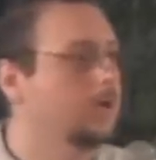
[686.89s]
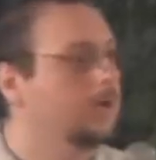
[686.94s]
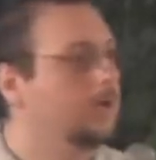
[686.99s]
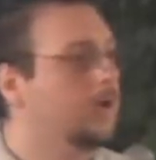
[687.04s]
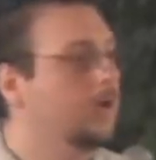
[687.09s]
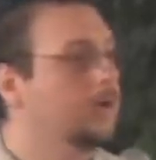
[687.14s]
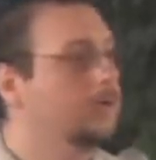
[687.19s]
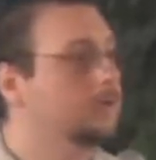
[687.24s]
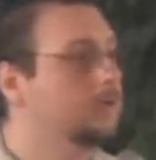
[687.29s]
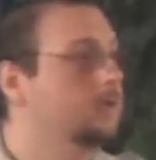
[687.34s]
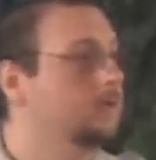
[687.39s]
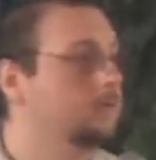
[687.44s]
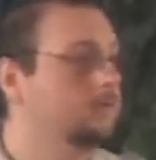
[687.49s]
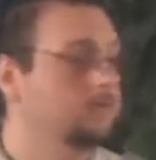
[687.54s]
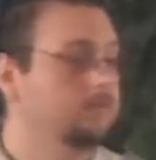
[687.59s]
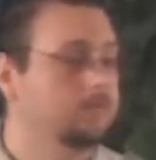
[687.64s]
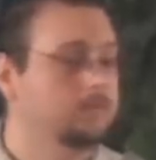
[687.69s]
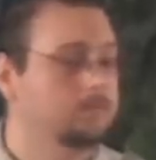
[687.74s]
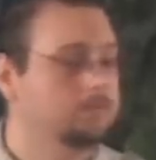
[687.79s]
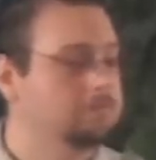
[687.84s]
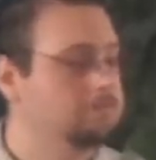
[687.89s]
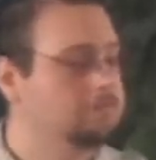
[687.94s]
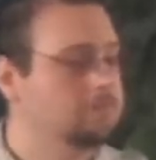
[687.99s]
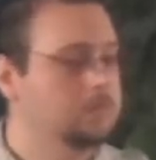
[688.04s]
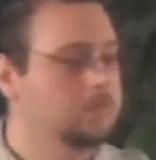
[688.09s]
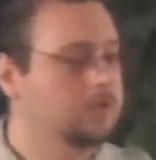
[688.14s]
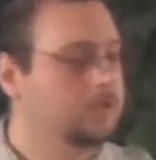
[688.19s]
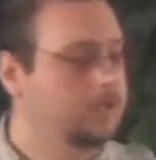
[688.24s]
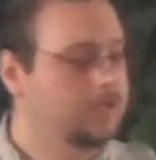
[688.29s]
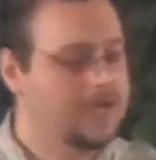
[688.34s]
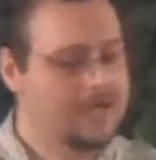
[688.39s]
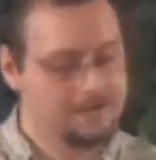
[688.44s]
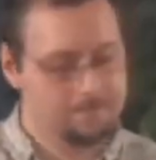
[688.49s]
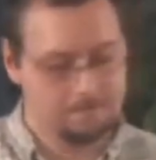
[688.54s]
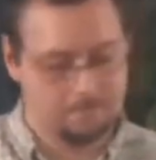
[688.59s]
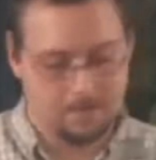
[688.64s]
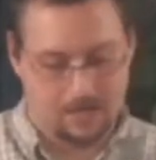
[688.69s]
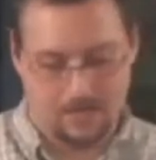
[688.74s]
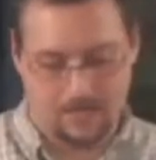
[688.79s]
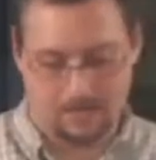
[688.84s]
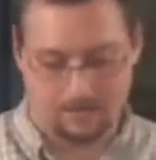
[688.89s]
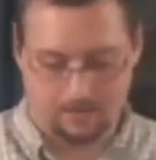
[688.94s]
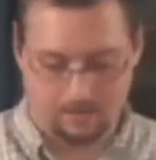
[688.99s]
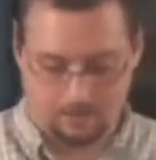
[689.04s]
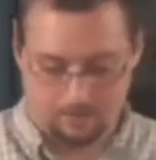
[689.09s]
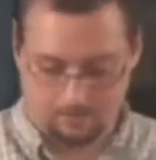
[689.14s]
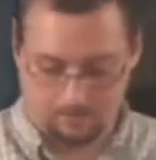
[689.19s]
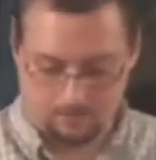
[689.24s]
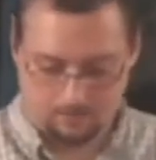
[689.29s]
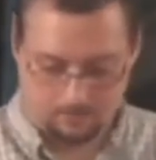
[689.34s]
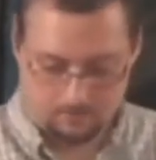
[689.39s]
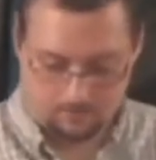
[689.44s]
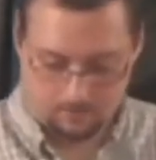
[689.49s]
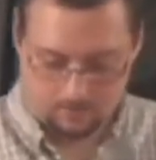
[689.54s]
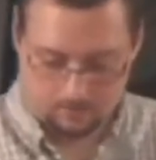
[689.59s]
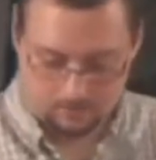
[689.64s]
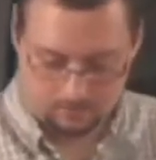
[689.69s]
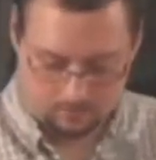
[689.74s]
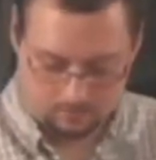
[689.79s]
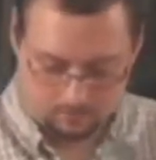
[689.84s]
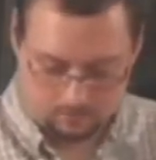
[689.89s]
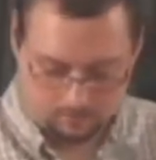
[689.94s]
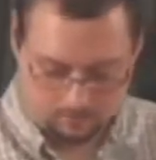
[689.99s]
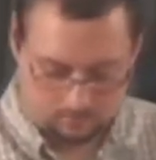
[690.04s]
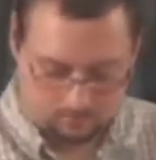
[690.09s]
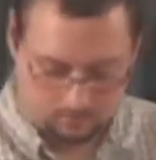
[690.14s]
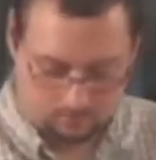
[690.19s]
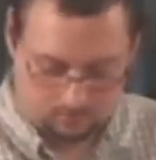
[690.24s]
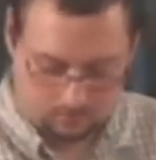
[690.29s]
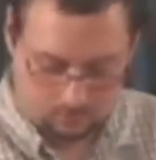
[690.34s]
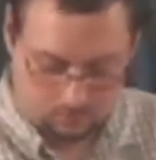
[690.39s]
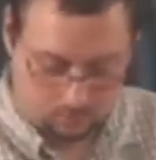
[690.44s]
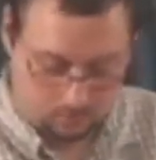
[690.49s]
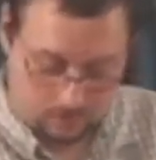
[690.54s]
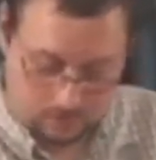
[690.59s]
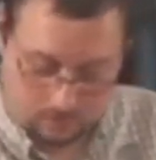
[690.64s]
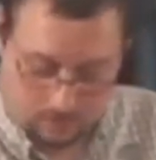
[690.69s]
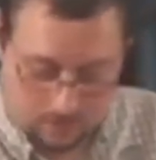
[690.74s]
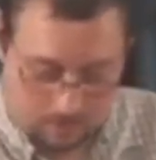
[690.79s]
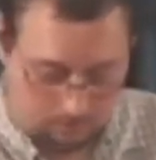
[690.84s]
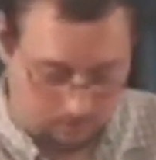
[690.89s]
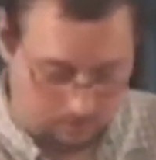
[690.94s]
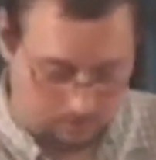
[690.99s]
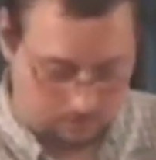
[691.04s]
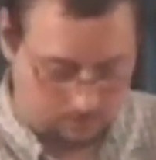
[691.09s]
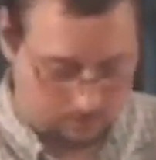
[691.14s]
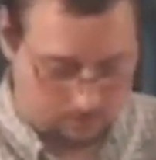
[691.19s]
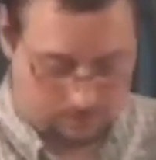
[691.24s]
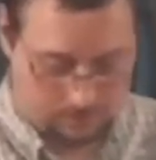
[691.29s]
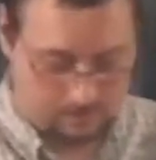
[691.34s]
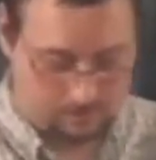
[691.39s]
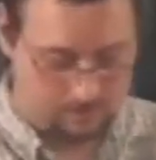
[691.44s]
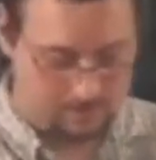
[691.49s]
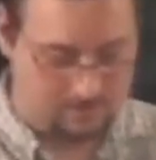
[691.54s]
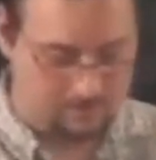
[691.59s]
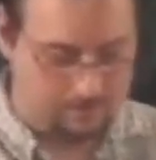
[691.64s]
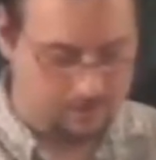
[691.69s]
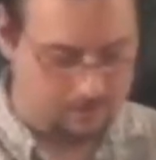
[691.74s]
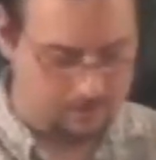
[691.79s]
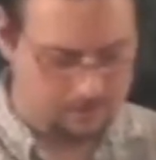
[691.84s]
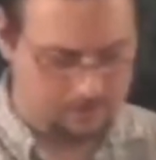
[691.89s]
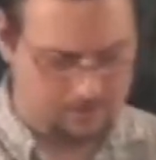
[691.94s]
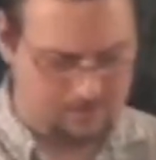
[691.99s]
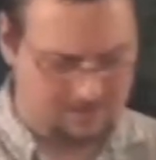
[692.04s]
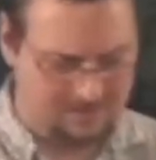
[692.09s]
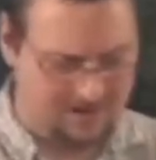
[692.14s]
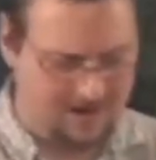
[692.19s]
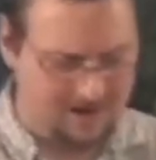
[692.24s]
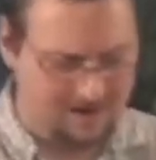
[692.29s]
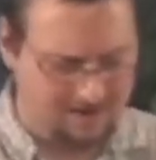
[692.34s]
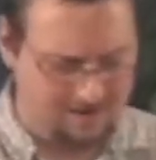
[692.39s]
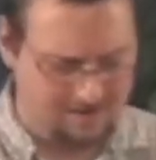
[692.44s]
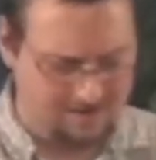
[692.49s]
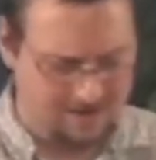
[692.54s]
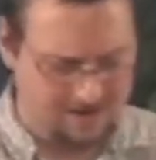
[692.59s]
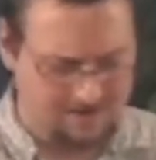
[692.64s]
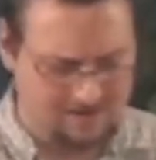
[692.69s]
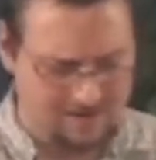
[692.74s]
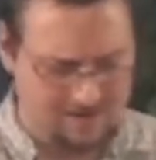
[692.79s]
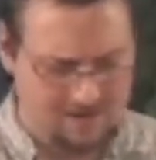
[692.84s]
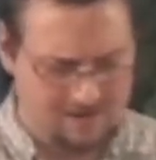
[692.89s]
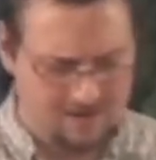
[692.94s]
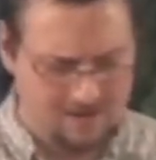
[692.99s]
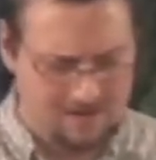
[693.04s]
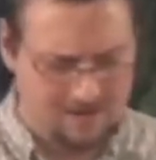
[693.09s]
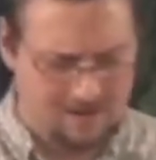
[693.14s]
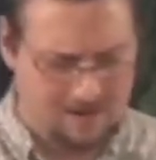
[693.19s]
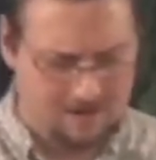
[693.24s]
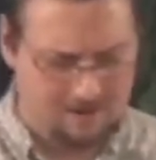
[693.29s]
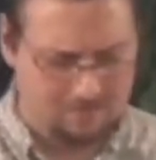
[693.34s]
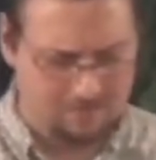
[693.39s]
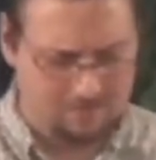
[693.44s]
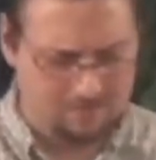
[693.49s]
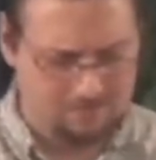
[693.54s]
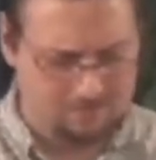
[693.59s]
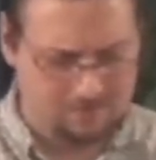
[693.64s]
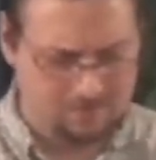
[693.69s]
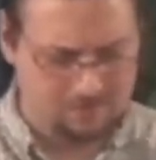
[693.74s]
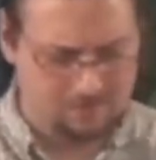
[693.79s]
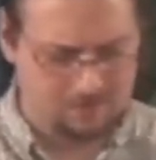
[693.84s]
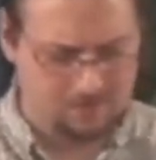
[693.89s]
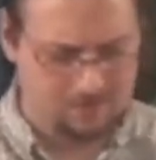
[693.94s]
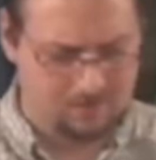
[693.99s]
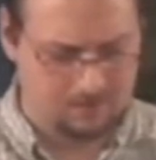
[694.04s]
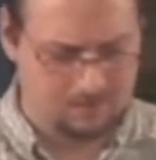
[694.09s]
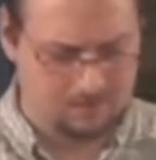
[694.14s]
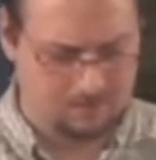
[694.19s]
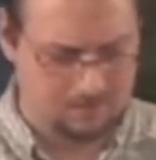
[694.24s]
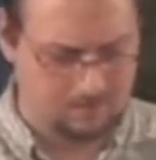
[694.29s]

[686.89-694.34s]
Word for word: And I came back to where I was just suspended in air, and I, I remember